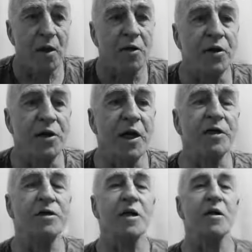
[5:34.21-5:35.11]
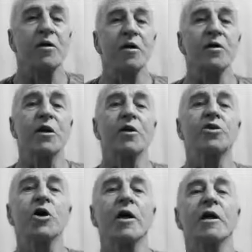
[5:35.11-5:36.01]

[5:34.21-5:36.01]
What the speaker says: The next area that I check